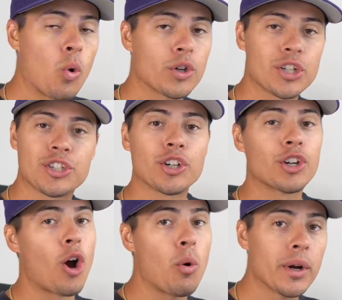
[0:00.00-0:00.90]
or just you're
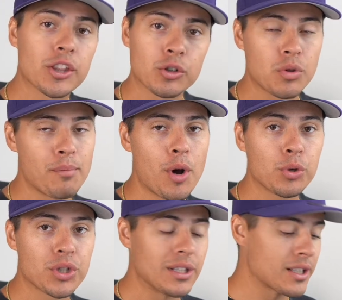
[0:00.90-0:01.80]
going through the
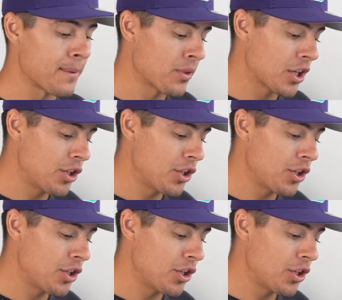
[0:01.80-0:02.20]
motions,